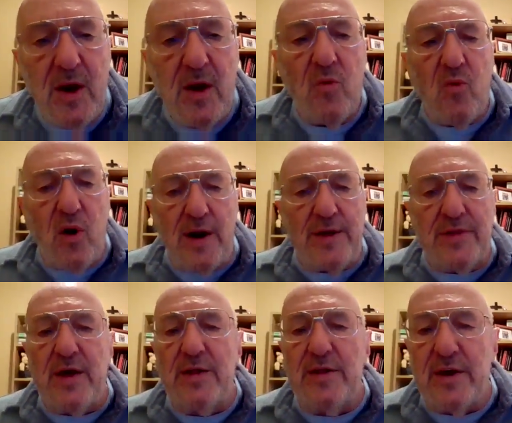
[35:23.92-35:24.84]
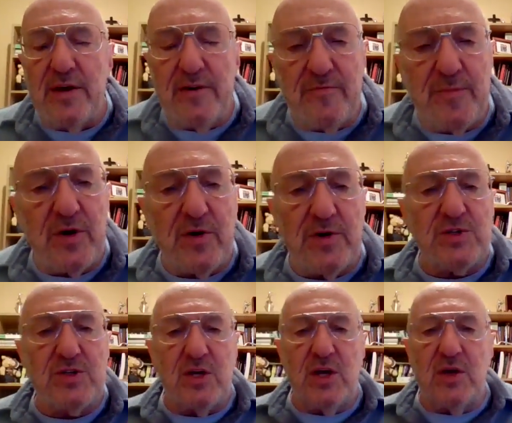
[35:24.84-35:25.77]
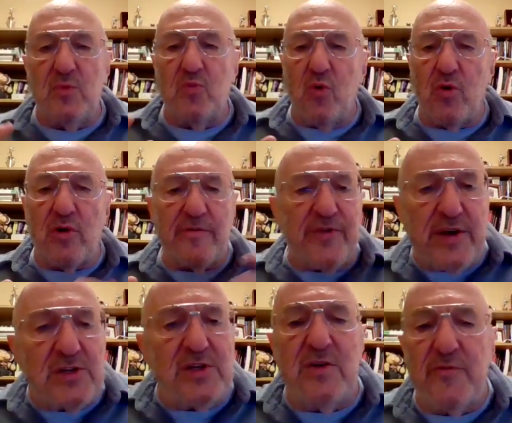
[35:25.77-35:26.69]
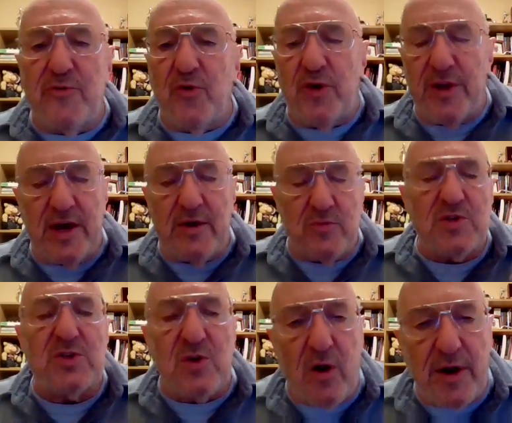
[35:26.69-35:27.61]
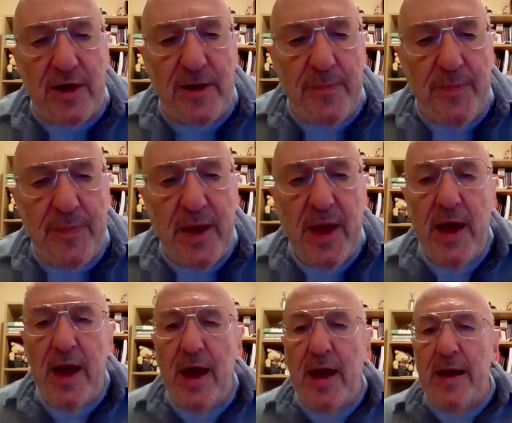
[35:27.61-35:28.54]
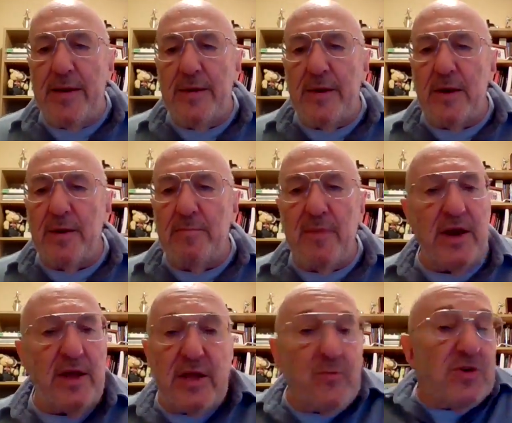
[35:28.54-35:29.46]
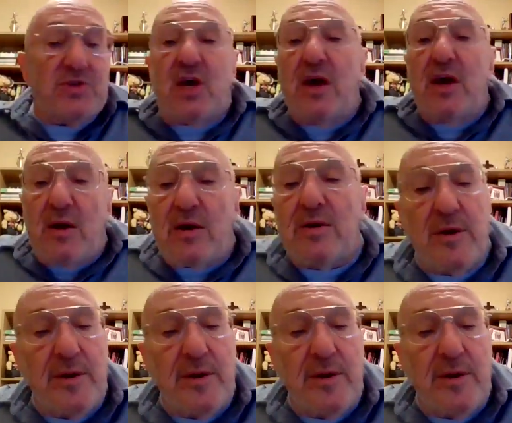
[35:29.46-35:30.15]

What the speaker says: Why did they leave? Because the war of 1948 was starting, and many of them were scared.